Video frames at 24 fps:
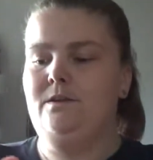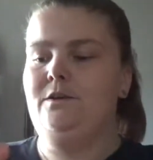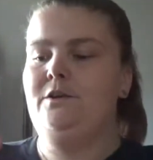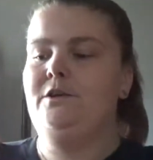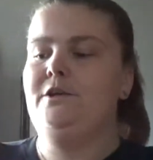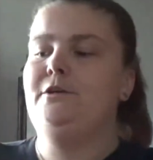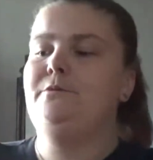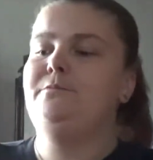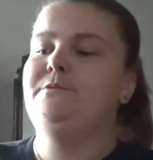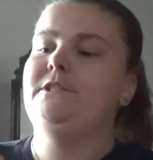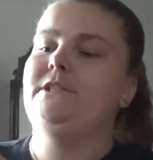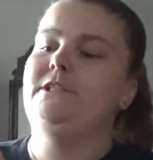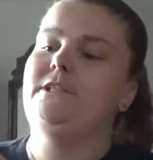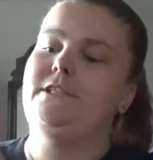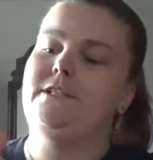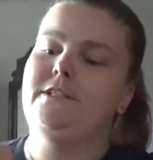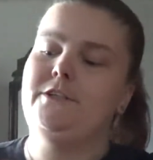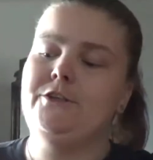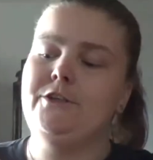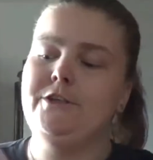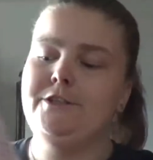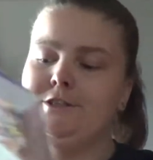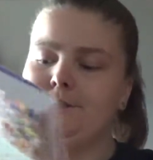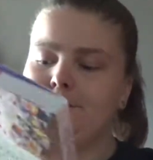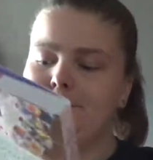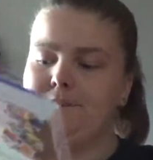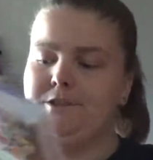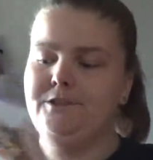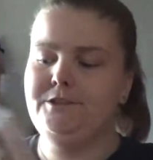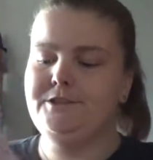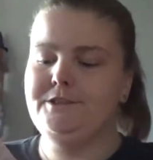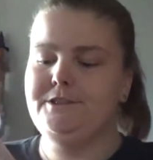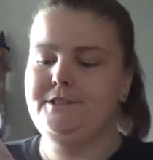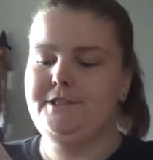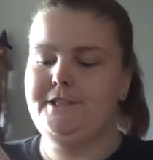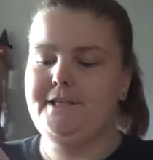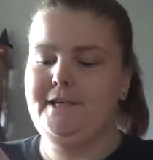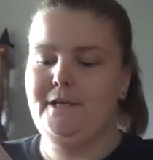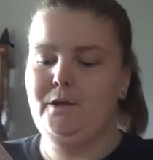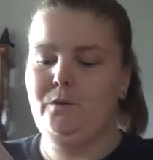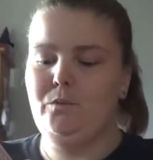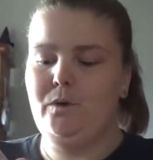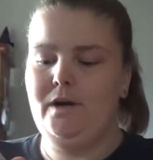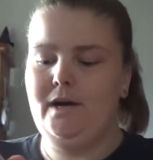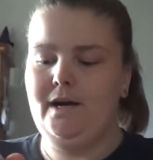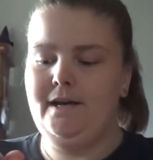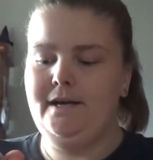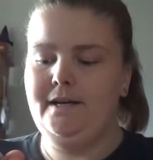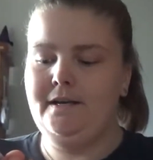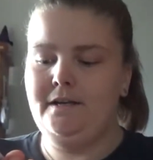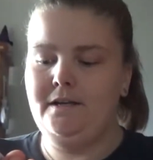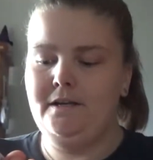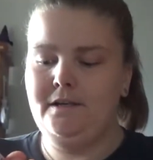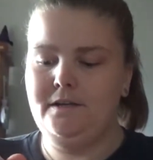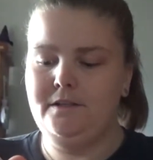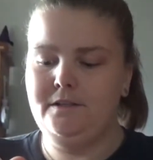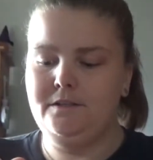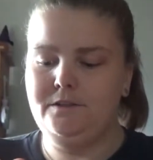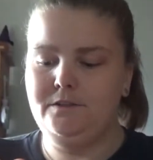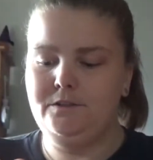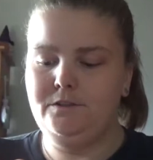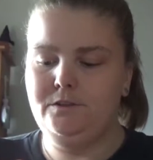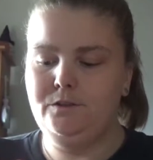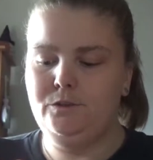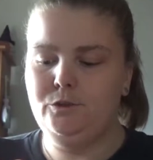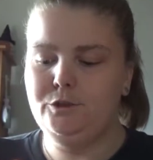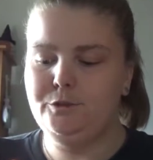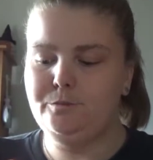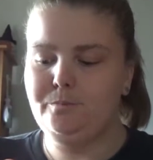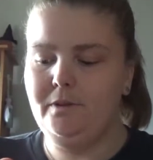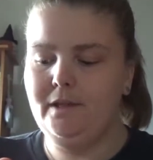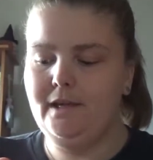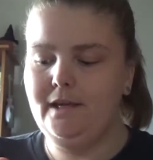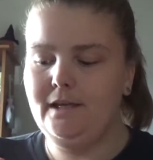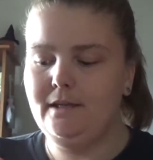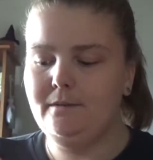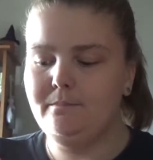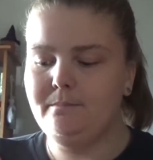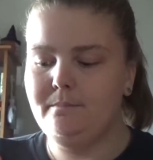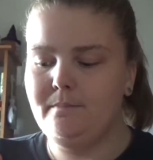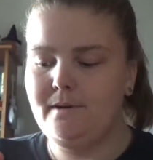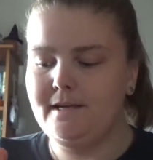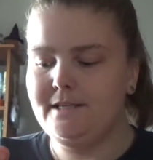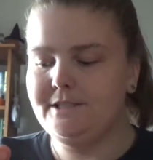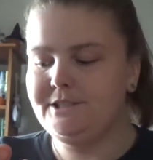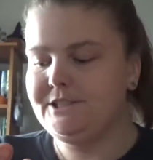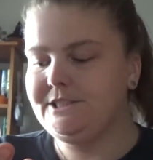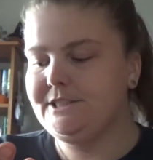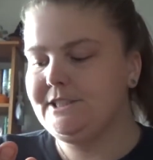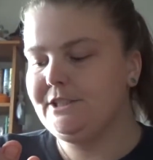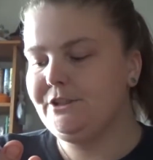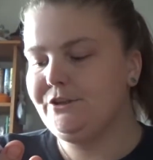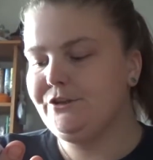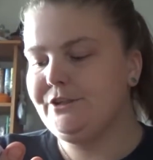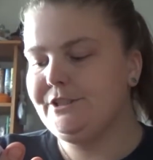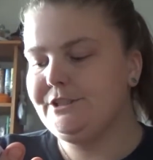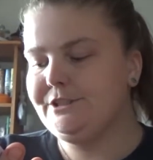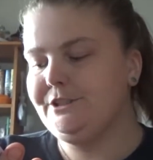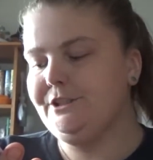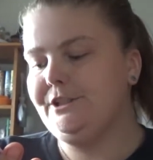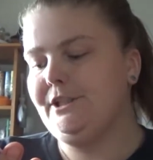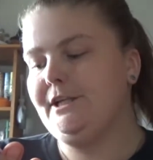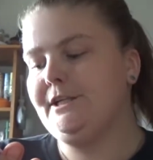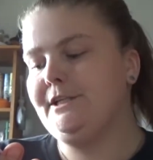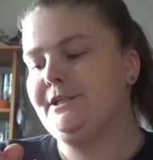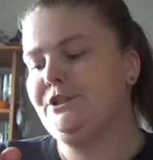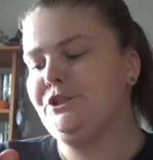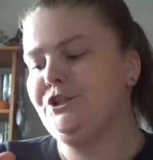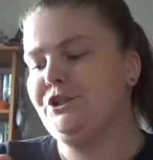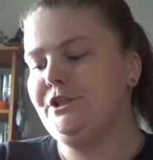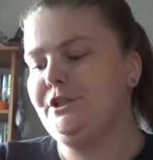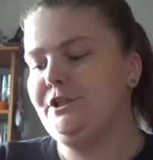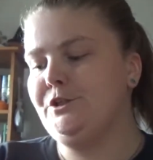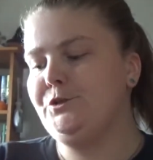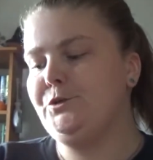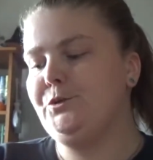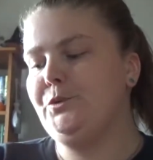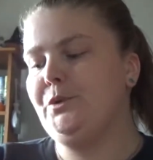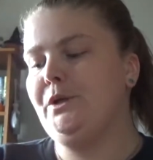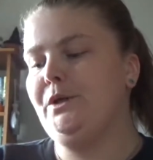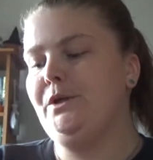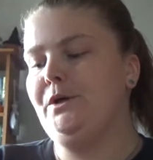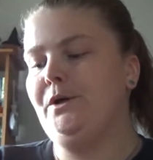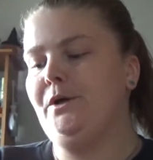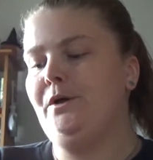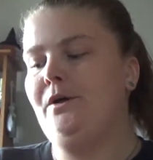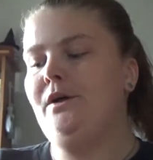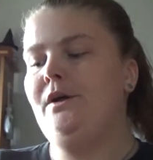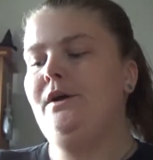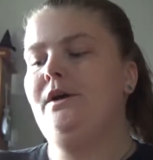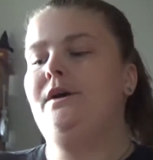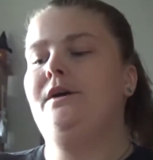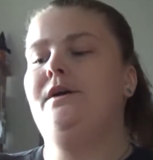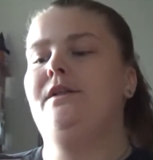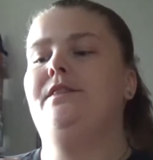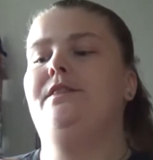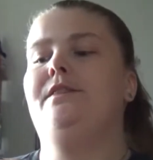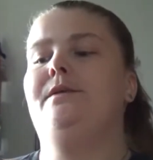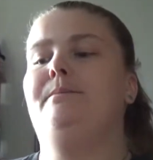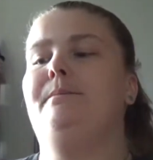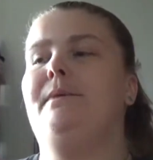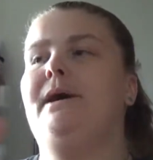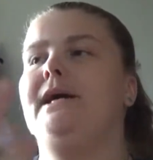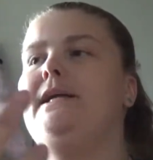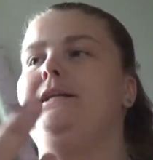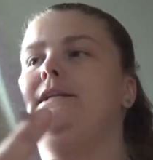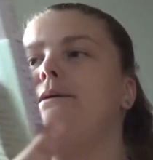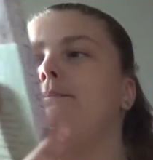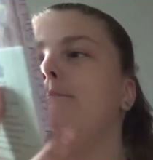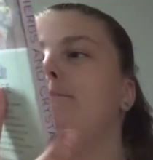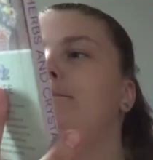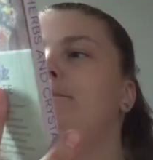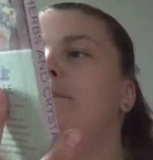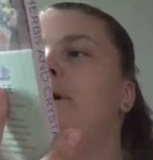Herbs and Crystals DIY. Use plant medicine and crystal energy to heal the mind and